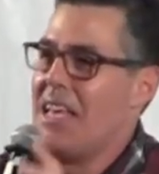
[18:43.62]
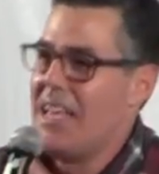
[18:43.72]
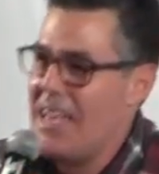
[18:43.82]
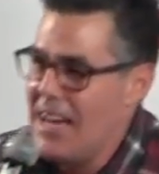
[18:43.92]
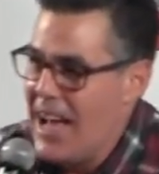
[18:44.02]

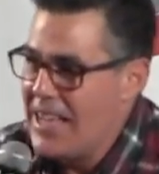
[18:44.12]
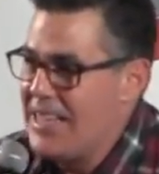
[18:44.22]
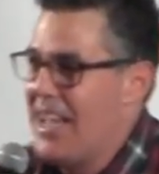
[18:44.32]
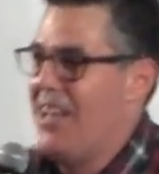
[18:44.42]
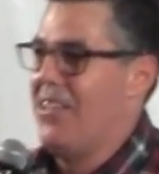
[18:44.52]
Can I
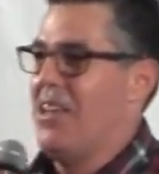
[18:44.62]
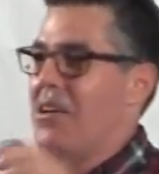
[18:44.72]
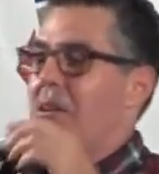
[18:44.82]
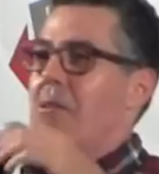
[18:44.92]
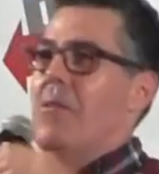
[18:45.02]
tell
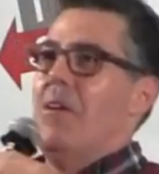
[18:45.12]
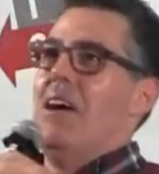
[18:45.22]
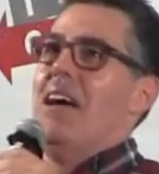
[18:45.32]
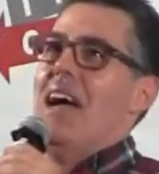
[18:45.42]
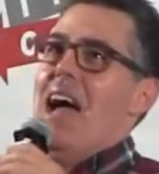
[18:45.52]
you
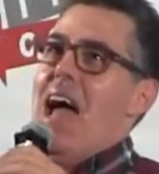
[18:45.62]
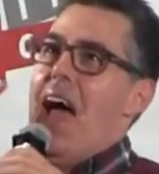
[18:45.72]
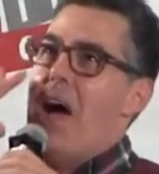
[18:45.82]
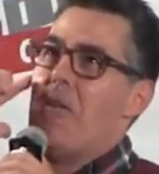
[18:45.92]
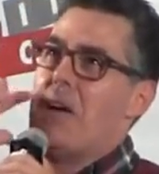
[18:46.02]

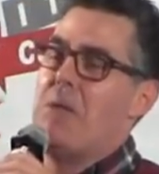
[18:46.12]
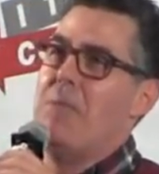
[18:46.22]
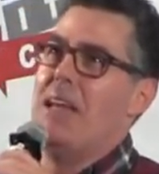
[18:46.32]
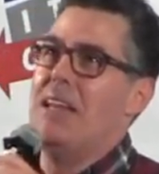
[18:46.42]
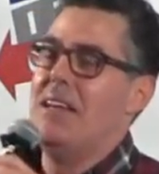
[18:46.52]
how
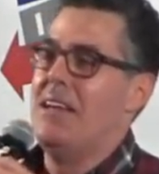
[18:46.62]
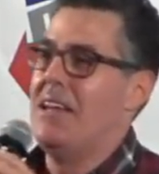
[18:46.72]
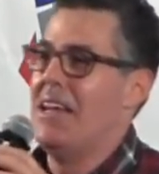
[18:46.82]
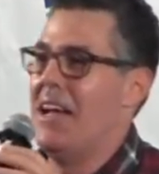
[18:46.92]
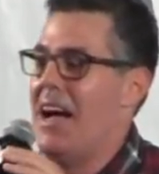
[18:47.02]
committed
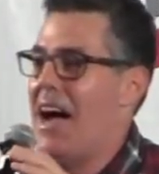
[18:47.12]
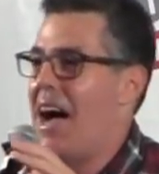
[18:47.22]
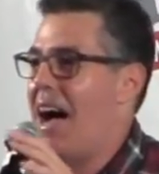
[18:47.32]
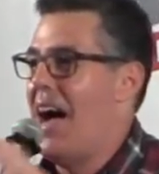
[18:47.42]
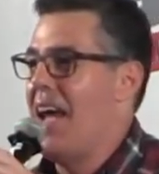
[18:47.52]

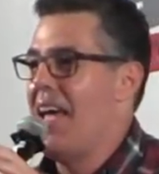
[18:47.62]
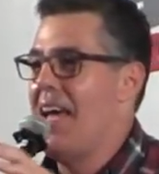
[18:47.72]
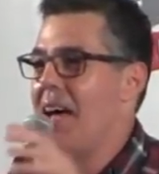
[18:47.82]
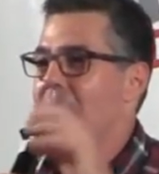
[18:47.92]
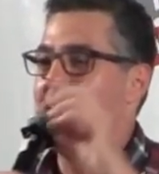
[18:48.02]
I
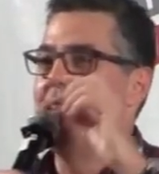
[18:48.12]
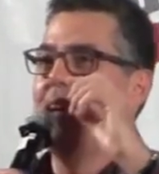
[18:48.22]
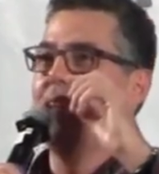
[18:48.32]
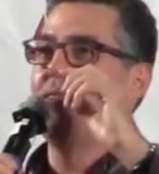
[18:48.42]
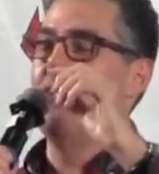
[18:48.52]
am to
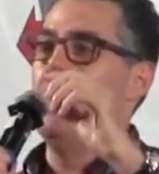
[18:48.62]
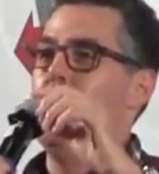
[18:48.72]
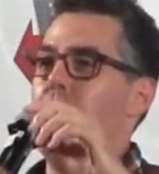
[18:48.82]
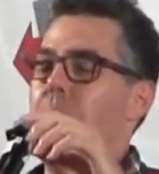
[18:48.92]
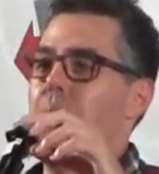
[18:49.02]
this?
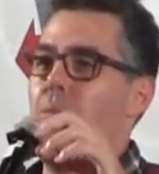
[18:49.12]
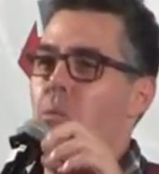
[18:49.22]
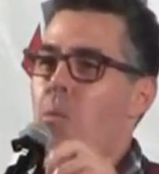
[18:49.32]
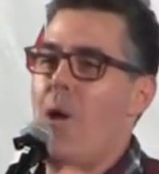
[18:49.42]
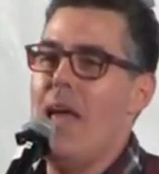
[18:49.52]
So
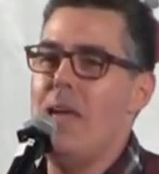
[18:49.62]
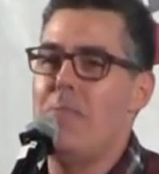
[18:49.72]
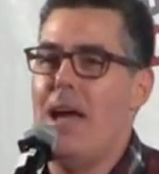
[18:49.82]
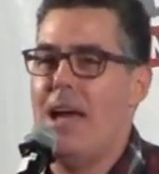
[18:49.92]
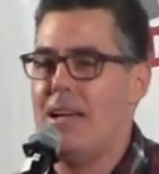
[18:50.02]
way
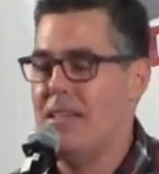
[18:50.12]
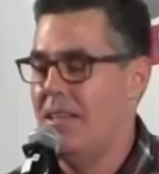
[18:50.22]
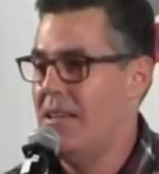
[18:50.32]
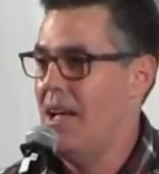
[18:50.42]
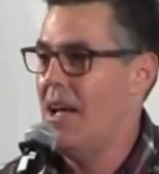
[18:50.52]
back in
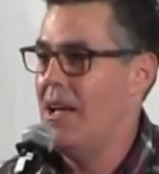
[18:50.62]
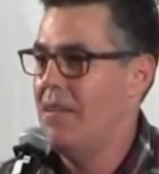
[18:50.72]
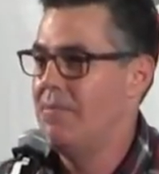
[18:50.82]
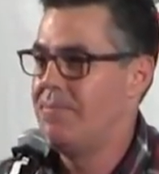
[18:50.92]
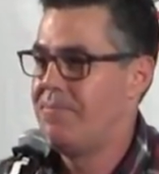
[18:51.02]
the
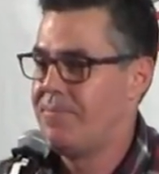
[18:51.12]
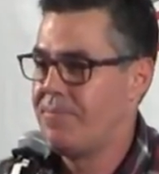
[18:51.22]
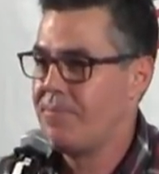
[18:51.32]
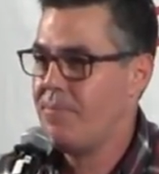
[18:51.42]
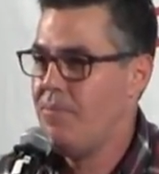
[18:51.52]
day,
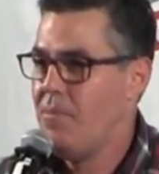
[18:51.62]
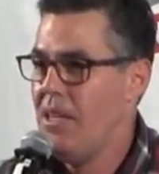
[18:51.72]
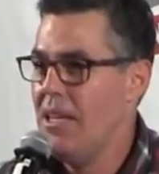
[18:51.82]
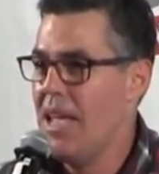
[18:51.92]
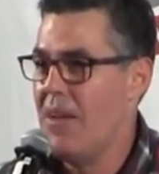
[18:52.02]

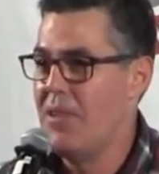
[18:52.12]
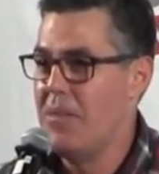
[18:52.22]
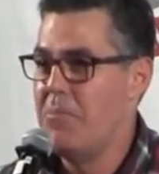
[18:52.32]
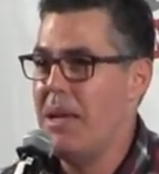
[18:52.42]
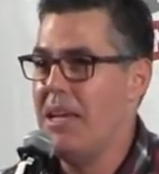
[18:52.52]
Kevin
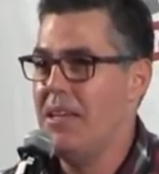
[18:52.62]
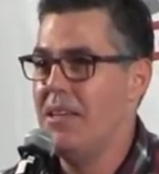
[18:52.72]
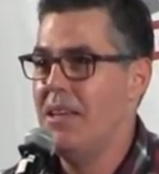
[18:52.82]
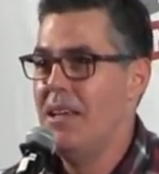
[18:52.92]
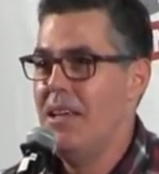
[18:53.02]
and
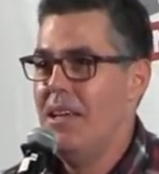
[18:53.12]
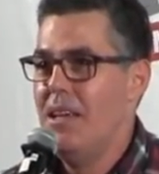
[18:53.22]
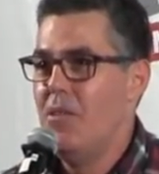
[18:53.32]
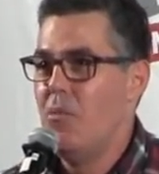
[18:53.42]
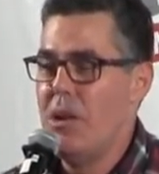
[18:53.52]
Bean...
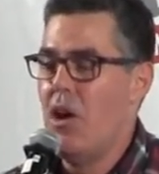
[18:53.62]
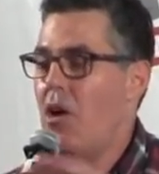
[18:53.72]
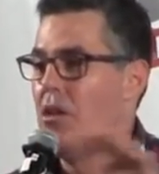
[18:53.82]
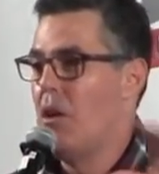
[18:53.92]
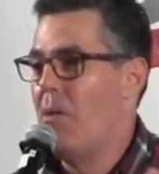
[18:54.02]
We'd
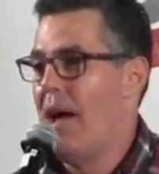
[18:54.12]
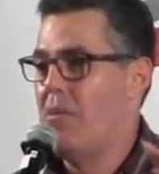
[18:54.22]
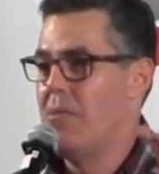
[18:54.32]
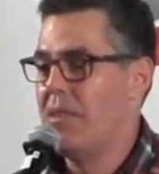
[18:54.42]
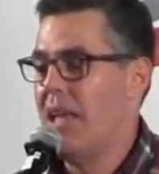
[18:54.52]
all go
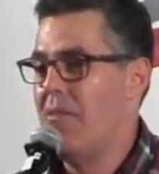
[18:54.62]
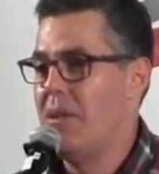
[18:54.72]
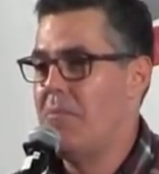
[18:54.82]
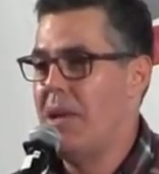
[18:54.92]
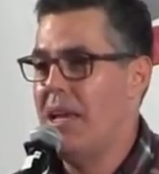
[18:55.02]
out with Kevin
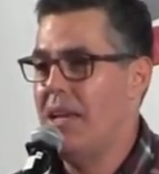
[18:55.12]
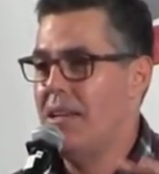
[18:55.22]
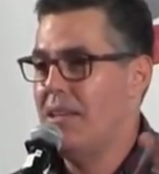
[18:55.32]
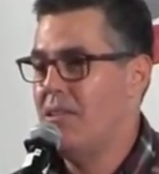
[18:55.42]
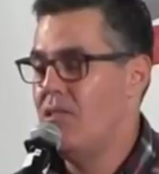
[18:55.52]
and Bean
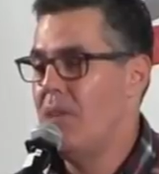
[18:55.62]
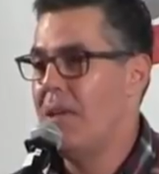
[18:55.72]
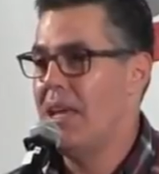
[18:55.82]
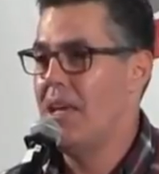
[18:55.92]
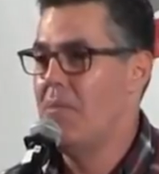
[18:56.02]
and
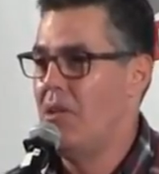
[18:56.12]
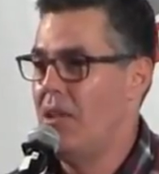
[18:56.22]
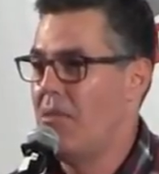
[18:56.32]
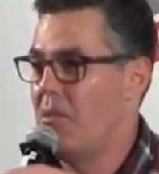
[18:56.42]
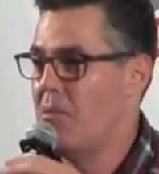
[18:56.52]
Jimmy Kimmel
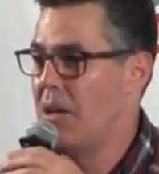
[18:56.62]
and everyone.